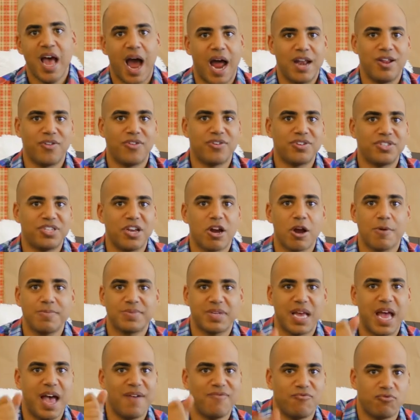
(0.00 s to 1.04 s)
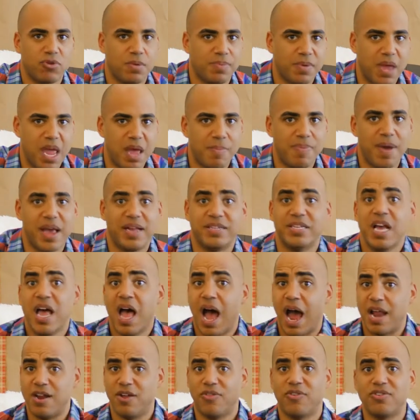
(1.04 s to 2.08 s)
I know there's CRMs that have drip campaigns.
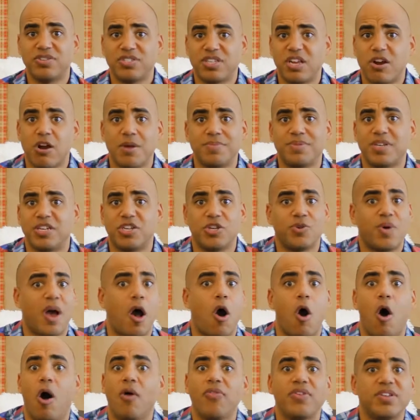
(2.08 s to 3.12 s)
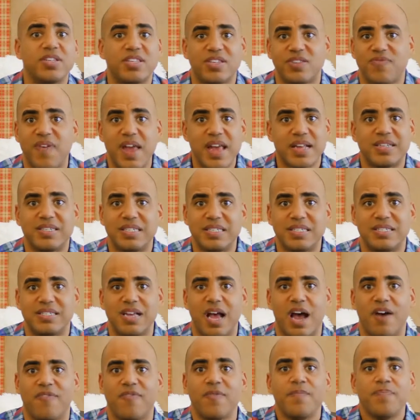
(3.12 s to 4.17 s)
I know there's CRMs that do all this fancy
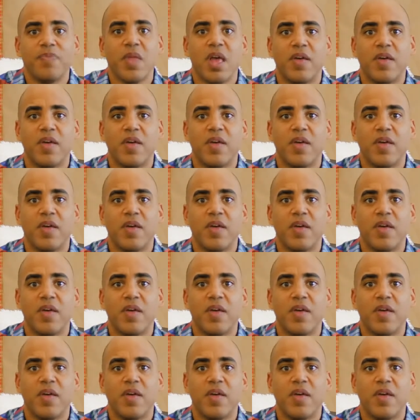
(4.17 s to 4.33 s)
stuff.